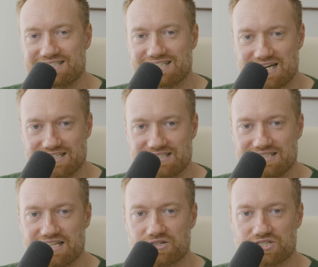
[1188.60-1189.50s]
tight.
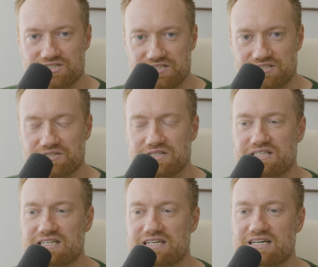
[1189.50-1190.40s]
They are still
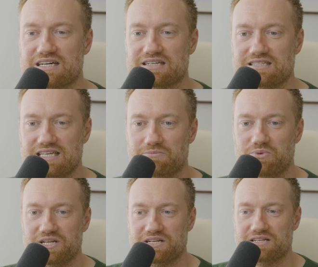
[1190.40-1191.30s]

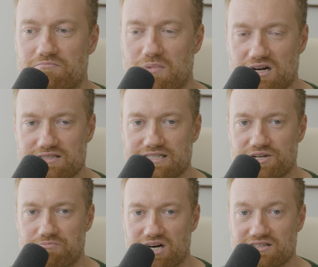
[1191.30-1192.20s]
keeping
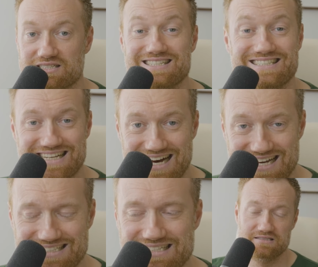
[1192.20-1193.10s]
monetary policy
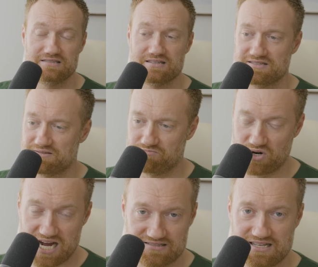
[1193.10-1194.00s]
tight. So this is the
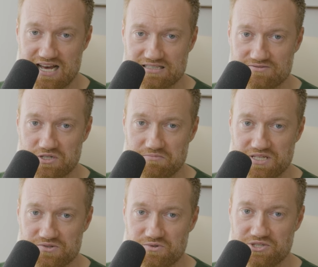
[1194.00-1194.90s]
brass tacks of what it
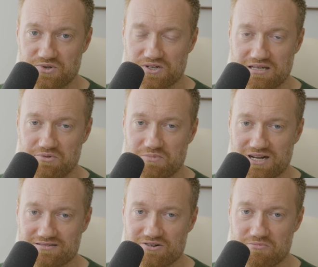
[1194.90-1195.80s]
means when you are keeping
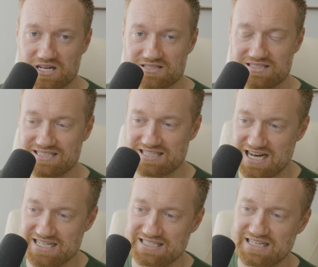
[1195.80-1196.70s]
monetary policy tight,